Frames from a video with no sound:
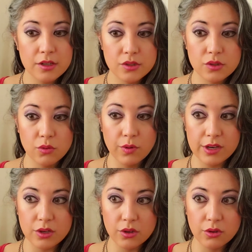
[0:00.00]
So
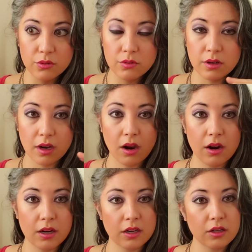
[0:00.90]
when you
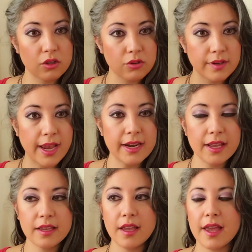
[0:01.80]
are
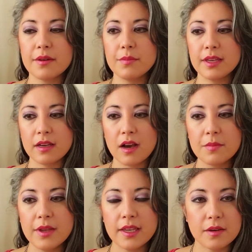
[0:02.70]
creating and
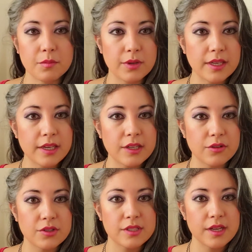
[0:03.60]
becoming and being
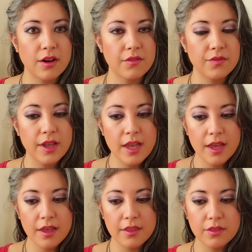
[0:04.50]
yourself,
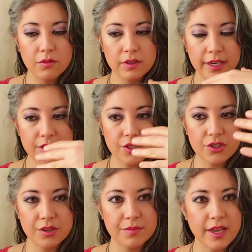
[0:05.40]
the
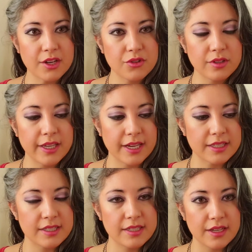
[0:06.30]
relationship naturally
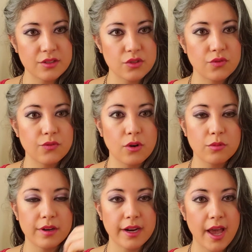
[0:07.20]
extends
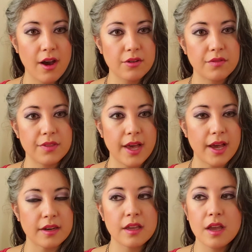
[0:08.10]
forward out of
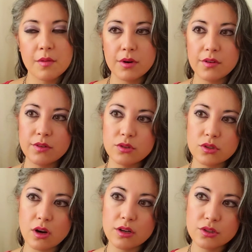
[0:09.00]
that. But if you
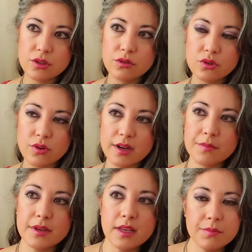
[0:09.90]
start to try to
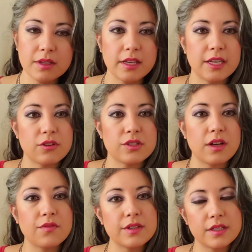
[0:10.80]
manipulate
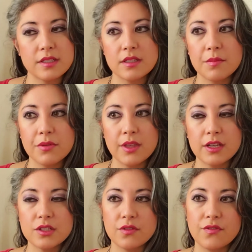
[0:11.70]
yourself into
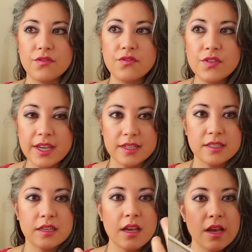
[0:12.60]
something to fit
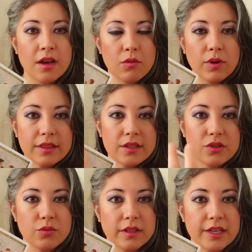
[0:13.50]
what
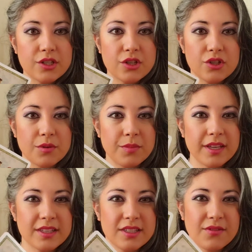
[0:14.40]
this relationship
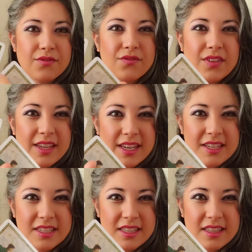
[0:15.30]
is, to fit
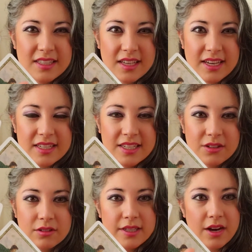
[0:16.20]
into this
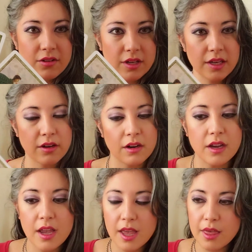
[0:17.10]
ideal down here,
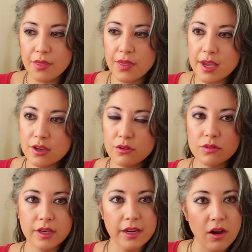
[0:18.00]
then you
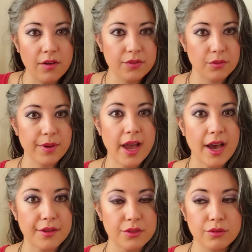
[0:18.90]
get off your
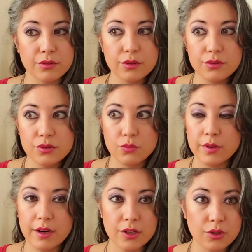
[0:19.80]
path. You lose
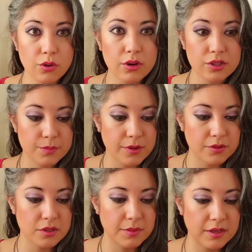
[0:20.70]
where you're
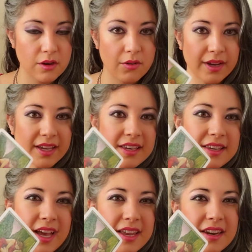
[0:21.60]
supposed to be going, and
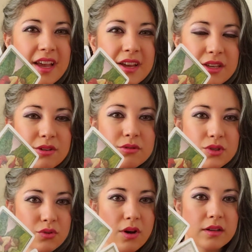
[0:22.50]
yet you
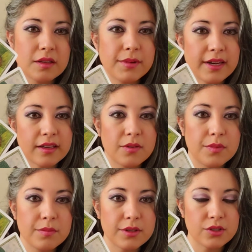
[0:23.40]
strongly made a
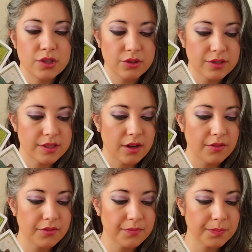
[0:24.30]
commitment to
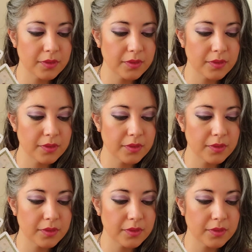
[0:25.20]
yourself.